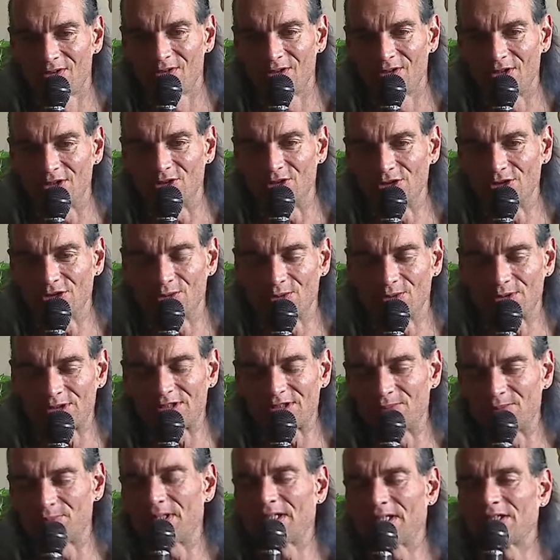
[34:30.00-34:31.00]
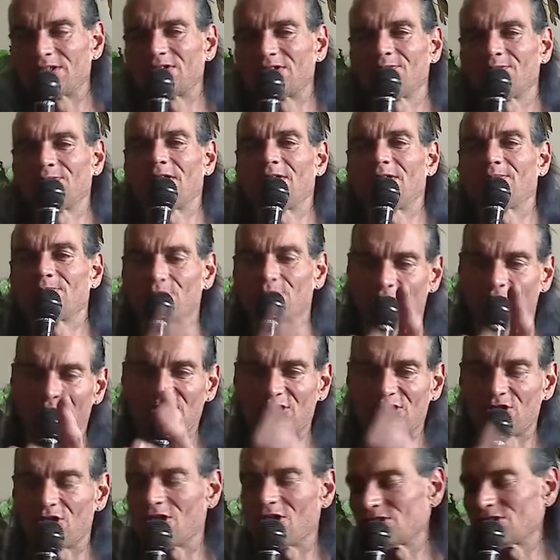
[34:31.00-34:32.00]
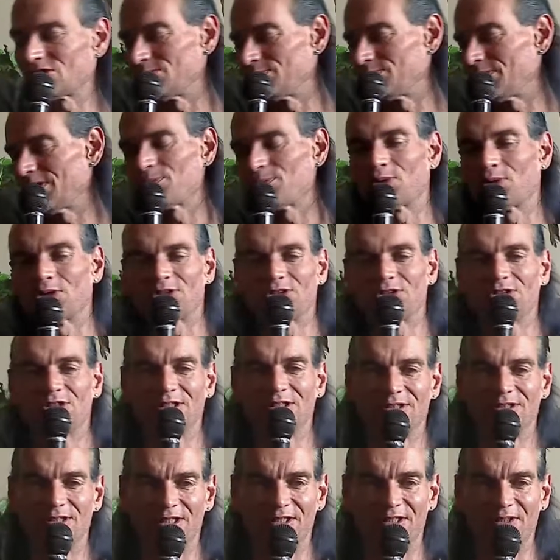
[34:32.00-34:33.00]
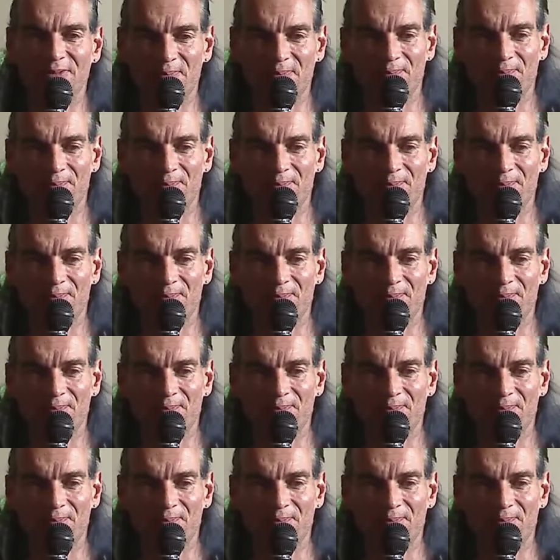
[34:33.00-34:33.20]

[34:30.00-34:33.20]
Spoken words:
You don't want to see bad stuff happen. So that's awesome. I appreciate that.